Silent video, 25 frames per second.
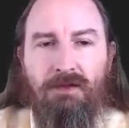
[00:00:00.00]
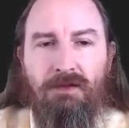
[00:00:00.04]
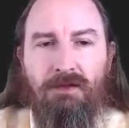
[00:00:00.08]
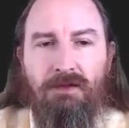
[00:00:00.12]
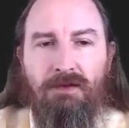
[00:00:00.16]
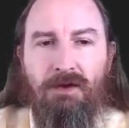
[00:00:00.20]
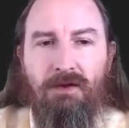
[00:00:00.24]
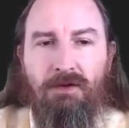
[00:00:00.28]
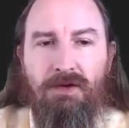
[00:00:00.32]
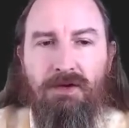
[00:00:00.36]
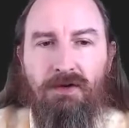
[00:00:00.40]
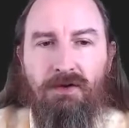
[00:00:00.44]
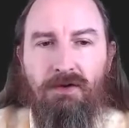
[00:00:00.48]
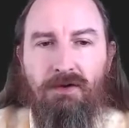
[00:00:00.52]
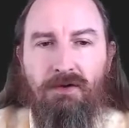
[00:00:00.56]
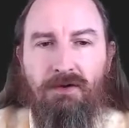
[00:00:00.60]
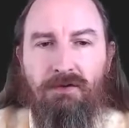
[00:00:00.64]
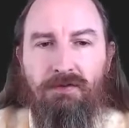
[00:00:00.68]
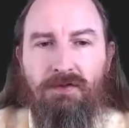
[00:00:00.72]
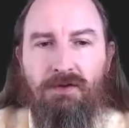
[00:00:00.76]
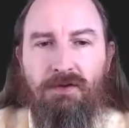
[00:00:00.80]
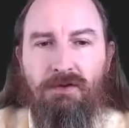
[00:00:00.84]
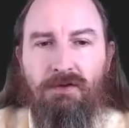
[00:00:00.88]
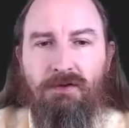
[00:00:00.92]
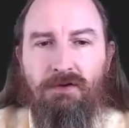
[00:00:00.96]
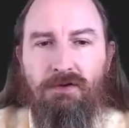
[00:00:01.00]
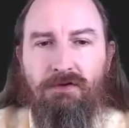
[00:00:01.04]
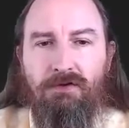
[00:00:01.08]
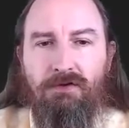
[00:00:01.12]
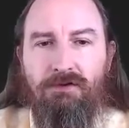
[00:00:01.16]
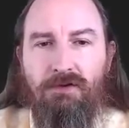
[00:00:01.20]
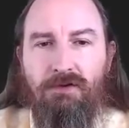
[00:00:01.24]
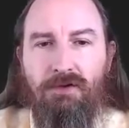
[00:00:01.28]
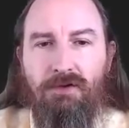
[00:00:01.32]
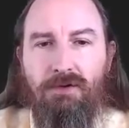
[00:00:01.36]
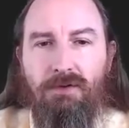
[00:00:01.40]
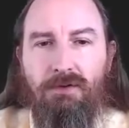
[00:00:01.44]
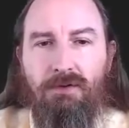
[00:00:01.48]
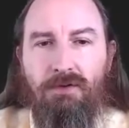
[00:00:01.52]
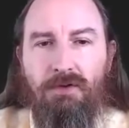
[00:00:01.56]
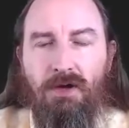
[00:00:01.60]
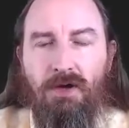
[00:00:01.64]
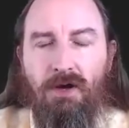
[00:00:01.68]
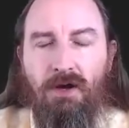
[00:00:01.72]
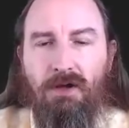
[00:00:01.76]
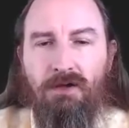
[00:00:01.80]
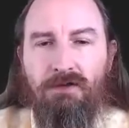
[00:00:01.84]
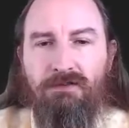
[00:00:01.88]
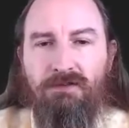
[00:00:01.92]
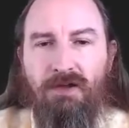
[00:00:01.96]
Now here, the new to-do,
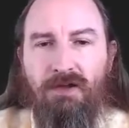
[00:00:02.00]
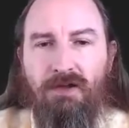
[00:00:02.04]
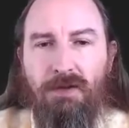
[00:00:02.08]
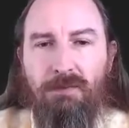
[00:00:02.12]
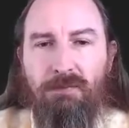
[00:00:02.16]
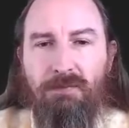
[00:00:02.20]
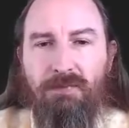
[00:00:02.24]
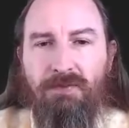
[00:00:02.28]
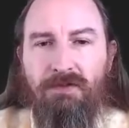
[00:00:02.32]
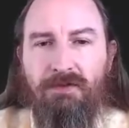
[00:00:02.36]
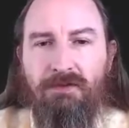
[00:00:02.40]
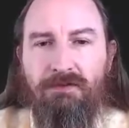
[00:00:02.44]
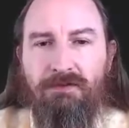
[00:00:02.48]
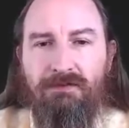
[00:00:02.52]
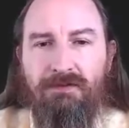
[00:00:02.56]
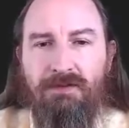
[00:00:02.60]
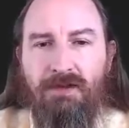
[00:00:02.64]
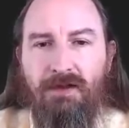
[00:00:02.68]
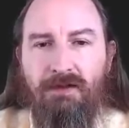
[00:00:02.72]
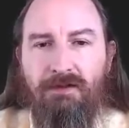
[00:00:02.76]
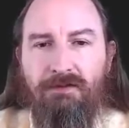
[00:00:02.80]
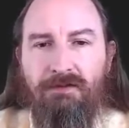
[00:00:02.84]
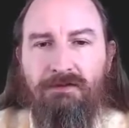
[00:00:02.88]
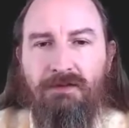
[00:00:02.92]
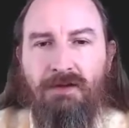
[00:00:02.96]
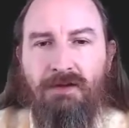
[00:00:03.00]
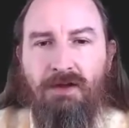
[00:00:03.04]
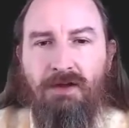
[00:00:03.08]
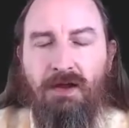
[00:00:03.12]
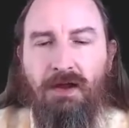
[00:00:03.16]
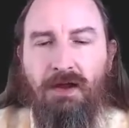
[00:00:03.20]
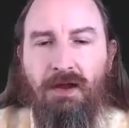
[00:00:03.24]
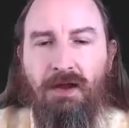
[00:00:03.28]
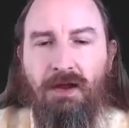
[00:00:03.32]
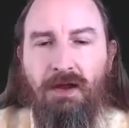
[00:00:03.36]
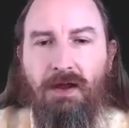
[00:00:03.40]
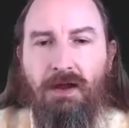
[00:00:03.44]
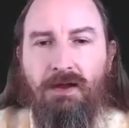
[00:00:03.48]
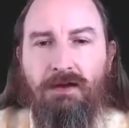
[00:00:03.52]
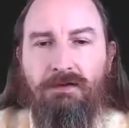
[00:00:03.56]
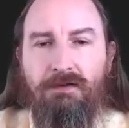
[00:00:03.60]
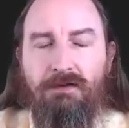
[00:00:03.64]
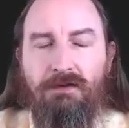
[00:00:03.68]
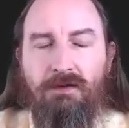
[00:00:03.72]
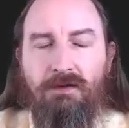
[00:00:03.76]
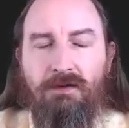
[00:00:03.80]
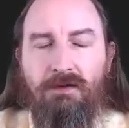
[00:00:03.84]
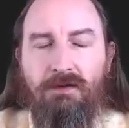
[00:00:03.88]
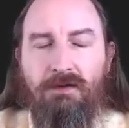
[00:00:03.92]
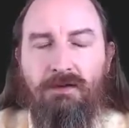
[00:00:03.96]
I'll type this text,
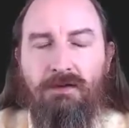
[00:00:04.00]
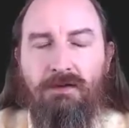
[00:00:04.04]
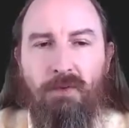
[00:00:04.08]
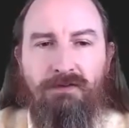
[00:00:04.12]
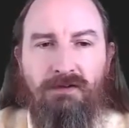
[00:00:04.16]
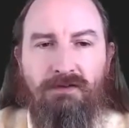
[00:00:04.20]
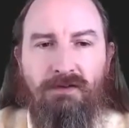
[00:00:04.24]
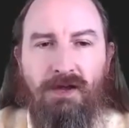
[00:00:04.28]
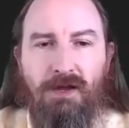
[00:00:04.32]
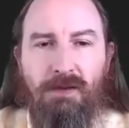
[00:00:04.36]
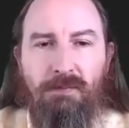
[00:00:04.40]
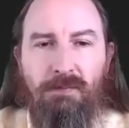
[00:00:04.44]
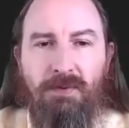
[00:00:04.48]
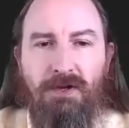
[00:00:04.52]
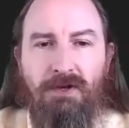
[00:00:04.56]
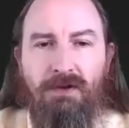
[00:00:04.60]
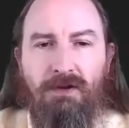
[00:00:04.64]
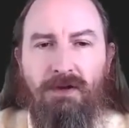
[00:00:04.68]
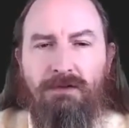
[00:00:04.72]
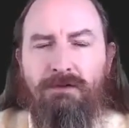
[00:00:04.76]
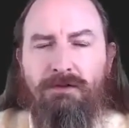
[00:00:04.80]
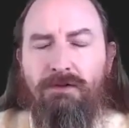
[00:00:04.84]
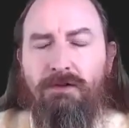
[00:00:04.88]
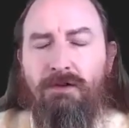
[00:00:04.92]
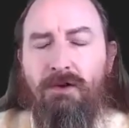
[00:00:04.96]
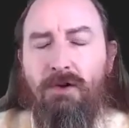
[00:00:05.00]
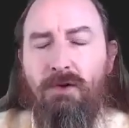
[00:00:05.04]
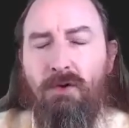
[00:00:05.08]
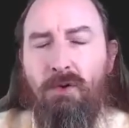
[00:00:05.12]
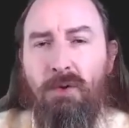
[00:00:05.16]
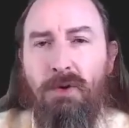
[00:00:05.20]
and once I type it, I'll just go